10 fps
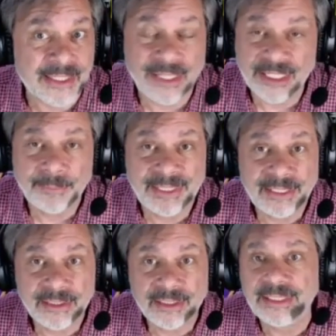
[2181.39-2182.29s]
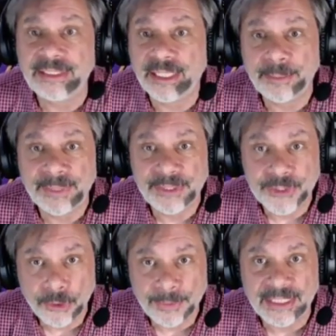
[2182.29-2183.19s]
I can be in Italy, I can be in
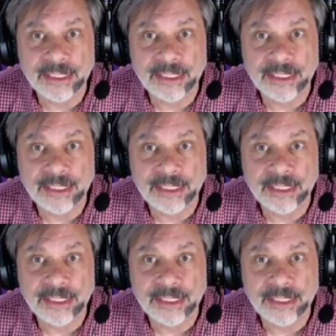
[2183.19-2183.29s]
Germany,